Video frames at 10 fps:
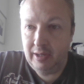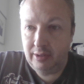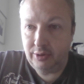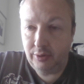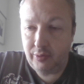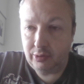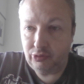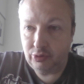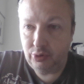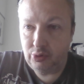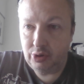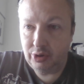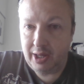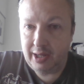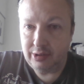The lyrics included a
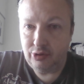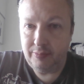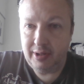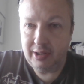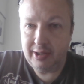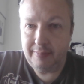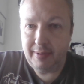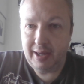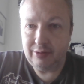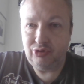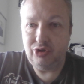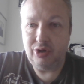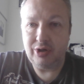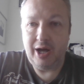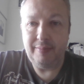line, You'd better get back to
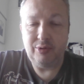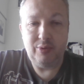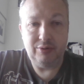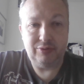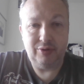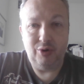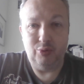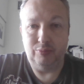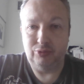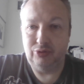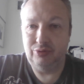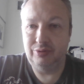your Commonwealth homes.